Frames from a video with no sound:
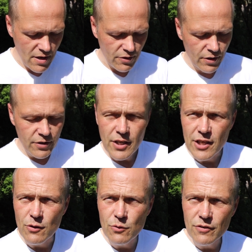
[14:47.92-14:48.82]
So I'm going
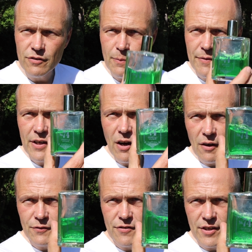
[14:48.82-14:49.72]
to use some of their
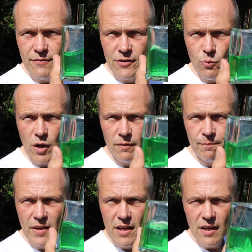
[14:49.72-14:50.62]
aftershave as well.
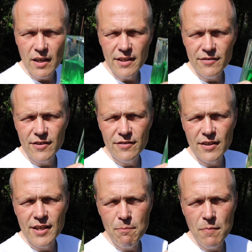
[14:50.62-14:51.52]
And this is
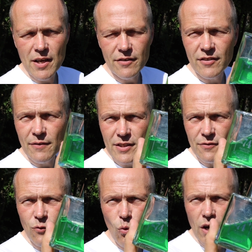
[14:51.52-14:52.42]
number
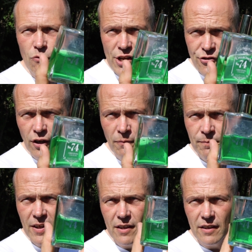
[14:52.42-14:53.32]
74 Original.
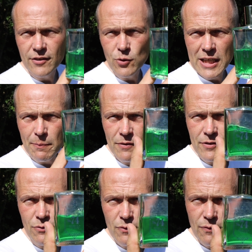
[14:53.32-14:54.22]
They do a couple of
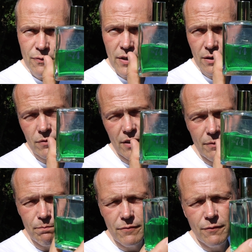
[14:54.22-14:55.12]
different uh,
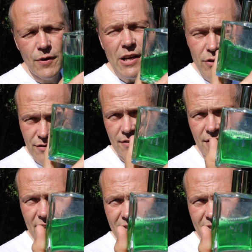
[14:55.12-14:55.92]
fragrances in